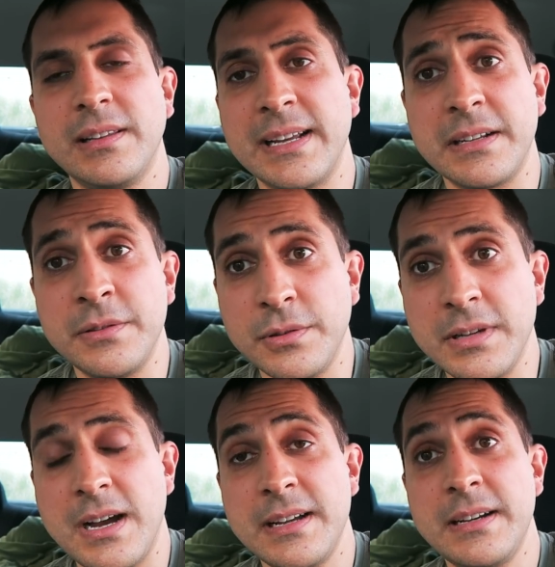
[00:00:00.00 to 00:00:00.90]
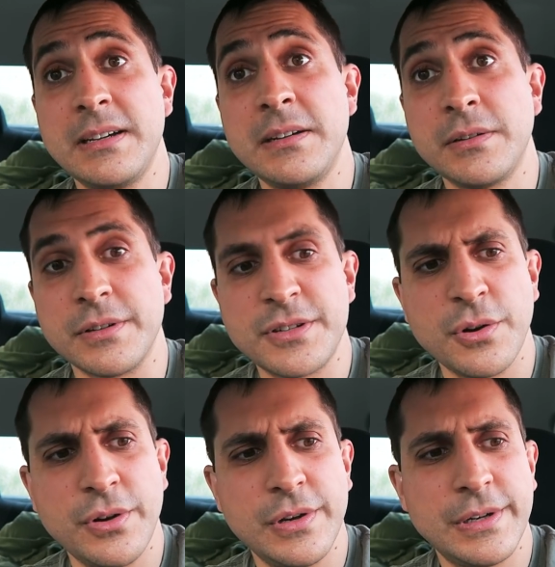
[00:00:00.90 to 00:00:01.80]
like an old Honda or a
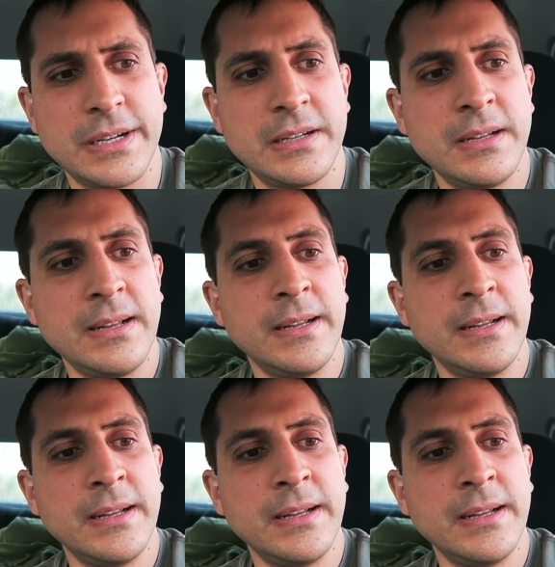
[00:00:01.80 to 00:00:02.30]
Toyota,